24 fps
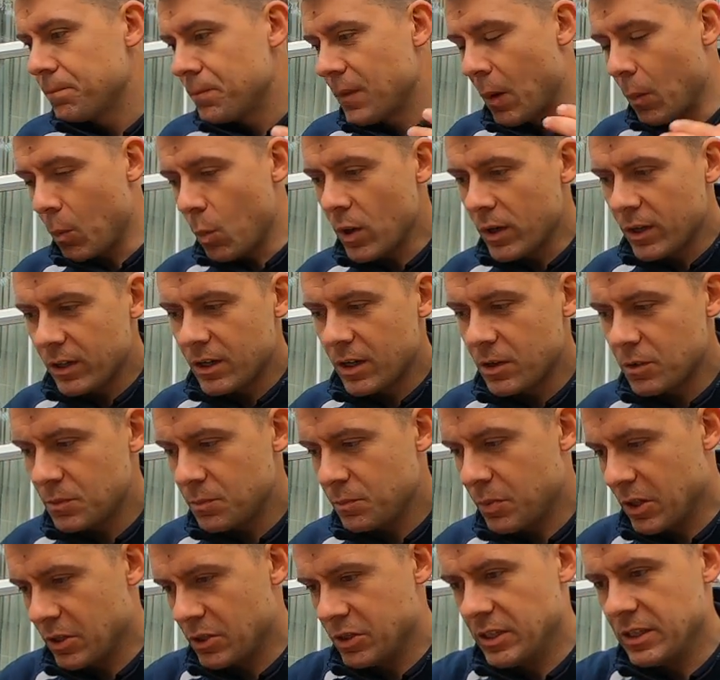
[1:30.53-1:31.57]
Now one of those
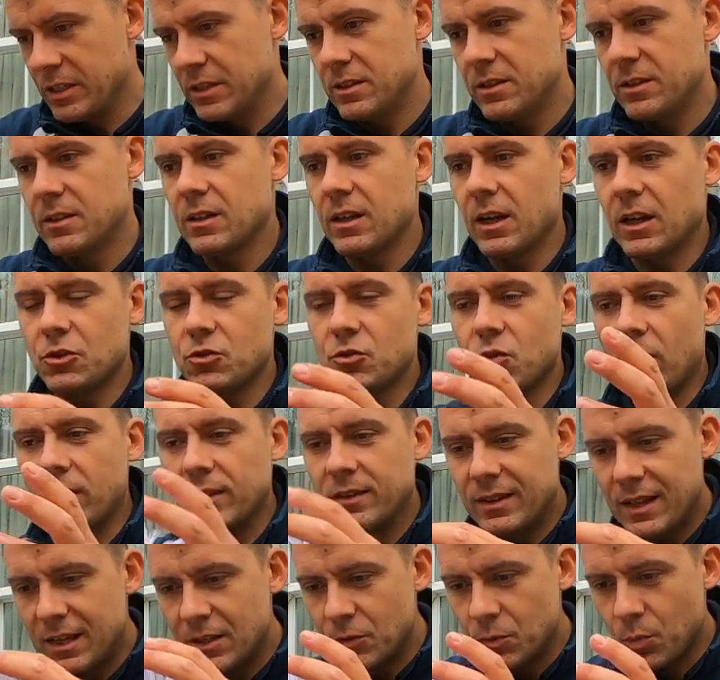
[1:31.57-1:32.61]
brushes, I
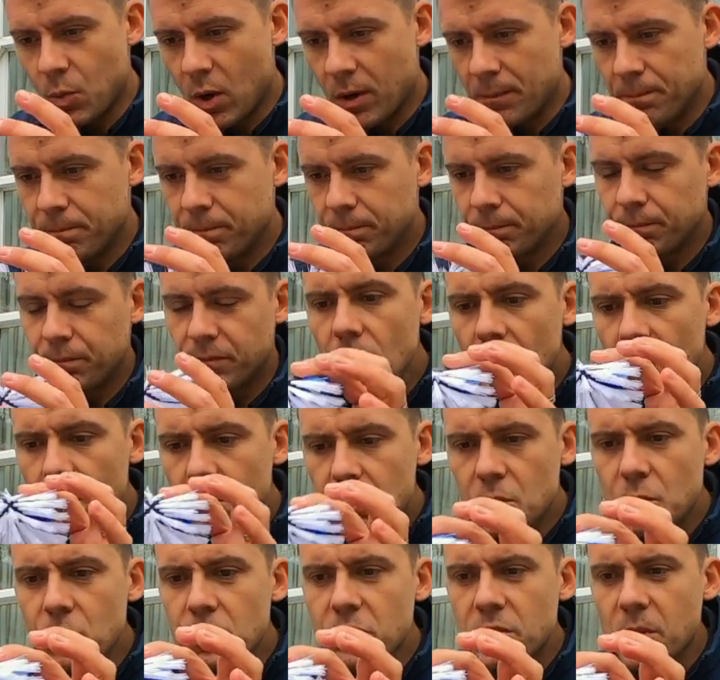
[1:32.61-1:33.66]
tried this one, it
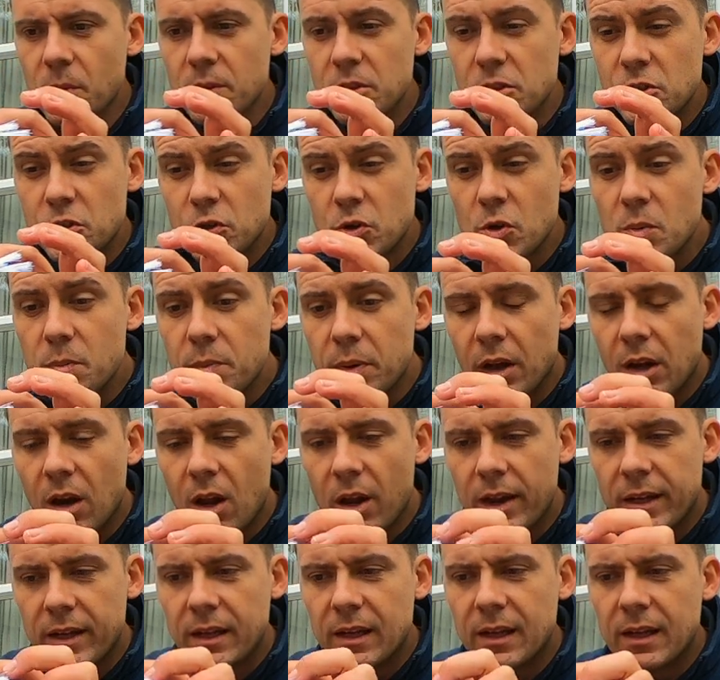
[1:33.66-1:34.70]
was also a super
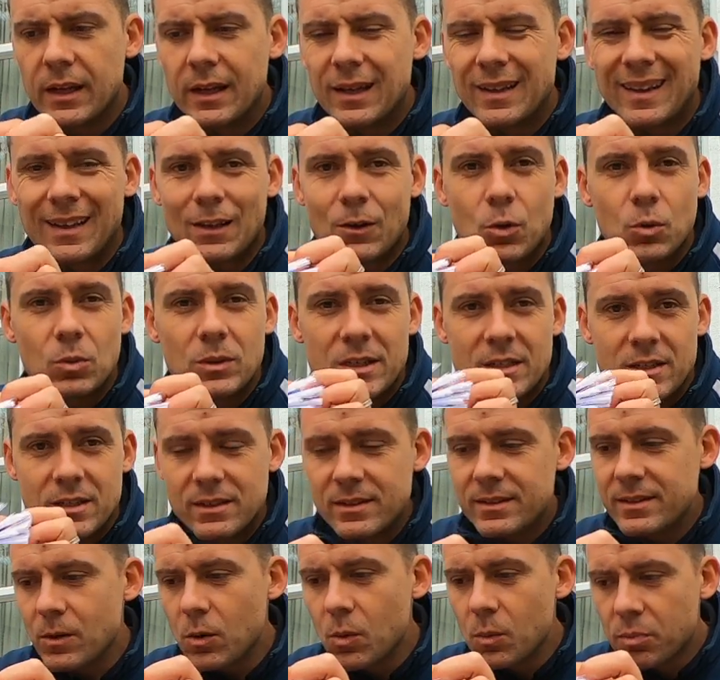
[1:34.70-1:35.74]
light. They call this a
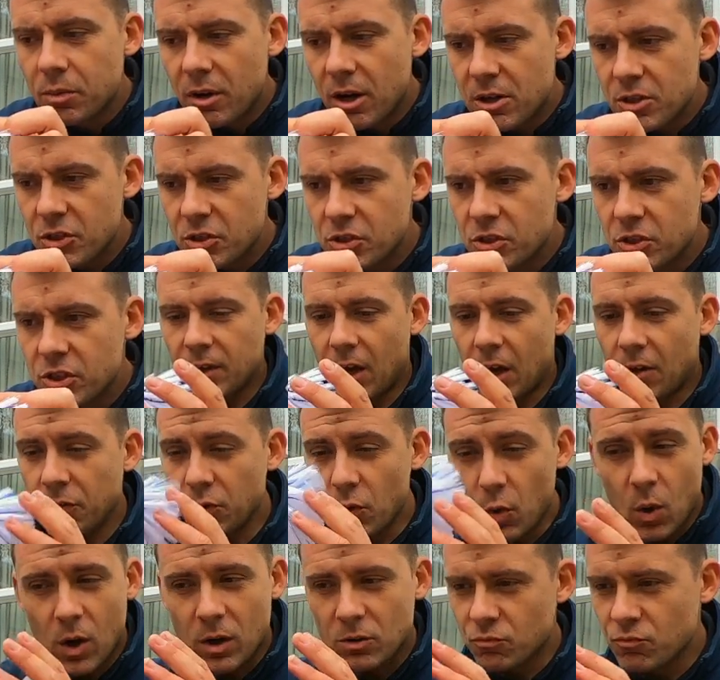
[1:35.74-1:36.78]
sill brush. I
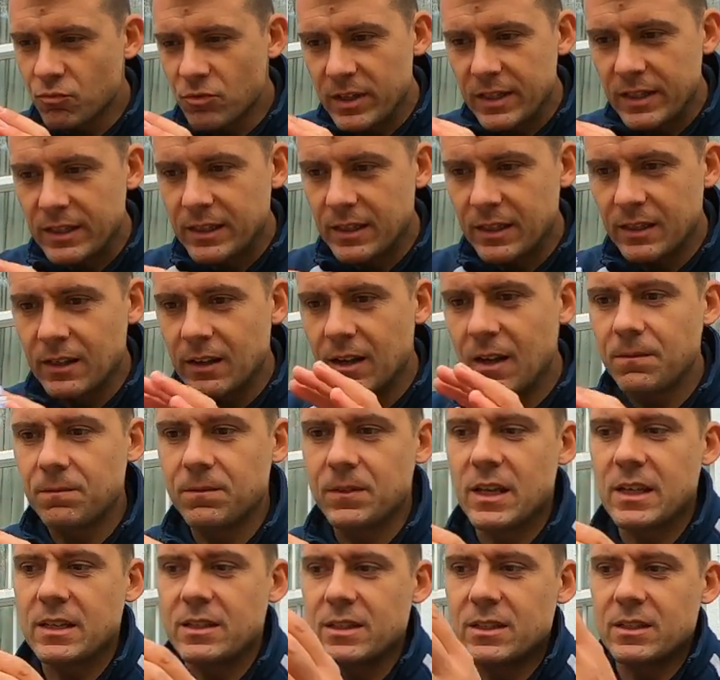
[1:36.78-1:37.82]
thought I was really going to
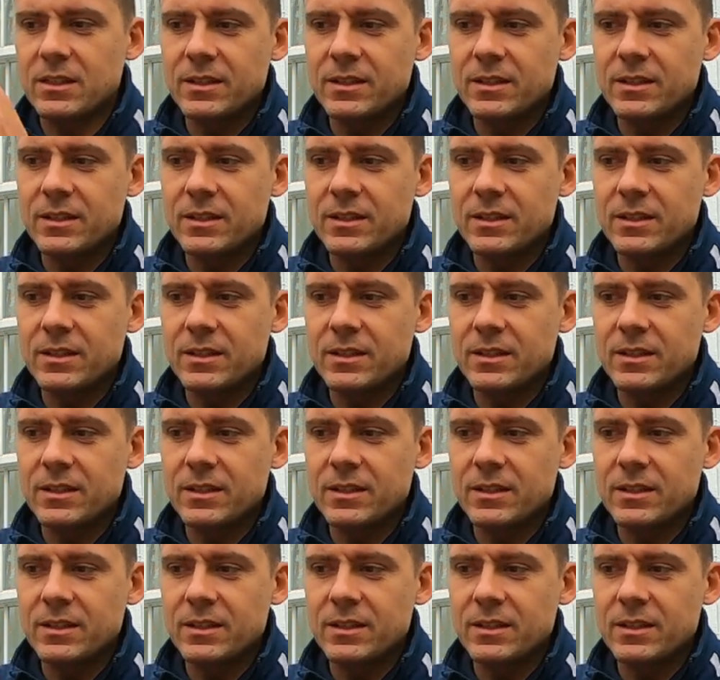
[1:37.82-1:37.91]
love this.